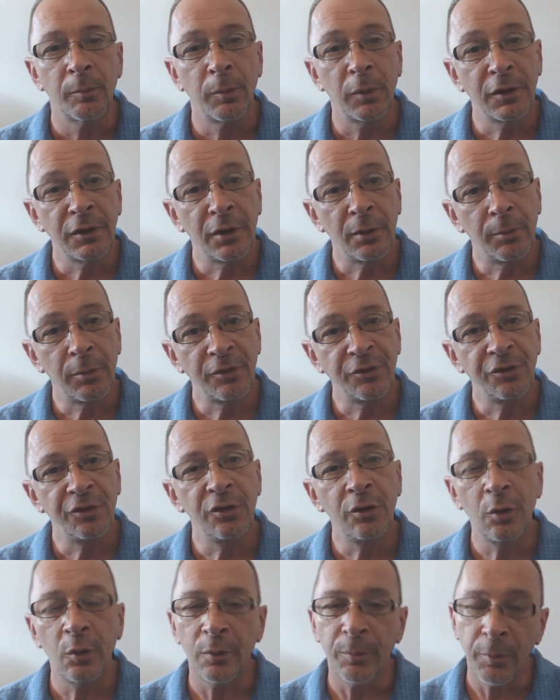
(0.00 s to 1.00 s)
but number
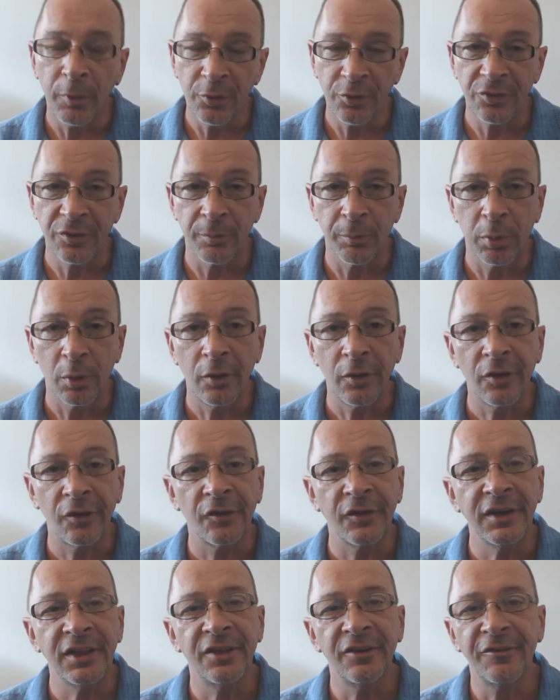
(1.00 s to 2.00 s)
two, and most
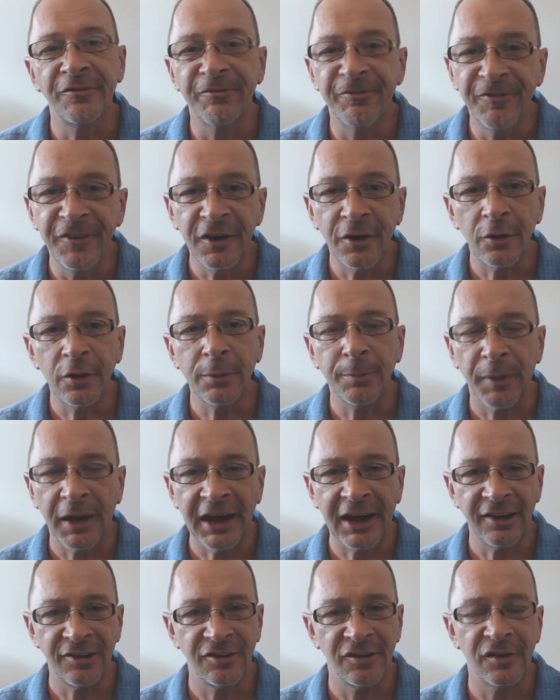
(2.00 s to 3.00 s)
importantly, they're very
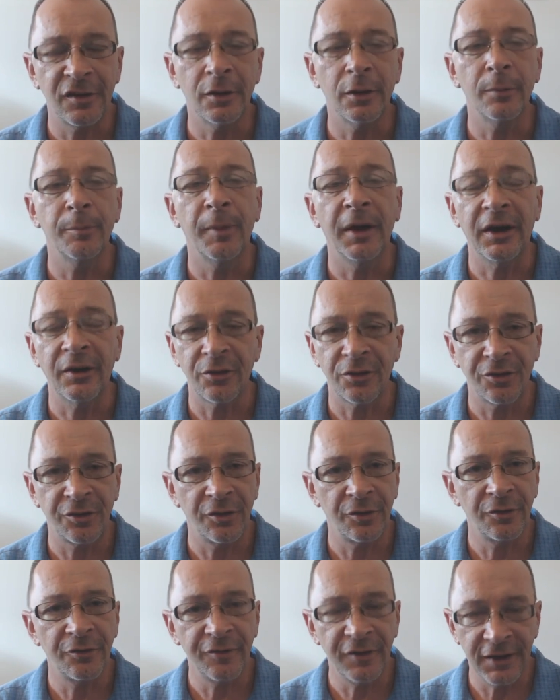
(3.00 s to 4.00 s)
passionate about
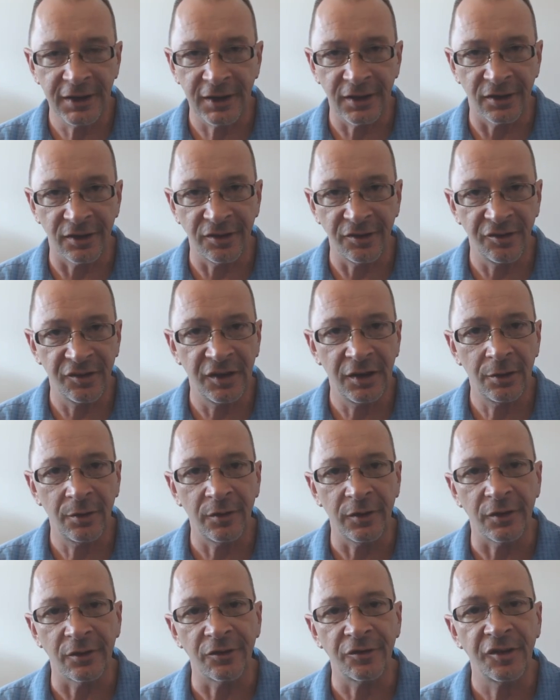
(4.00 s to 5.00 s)
serving in these
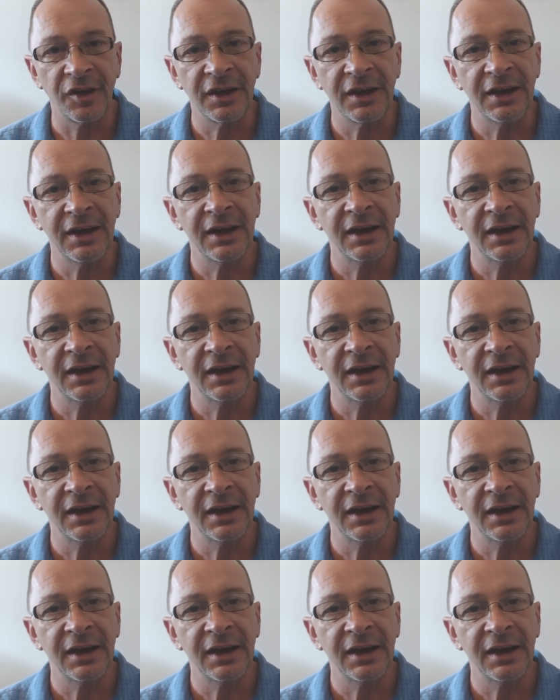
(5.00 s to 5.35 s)
areas.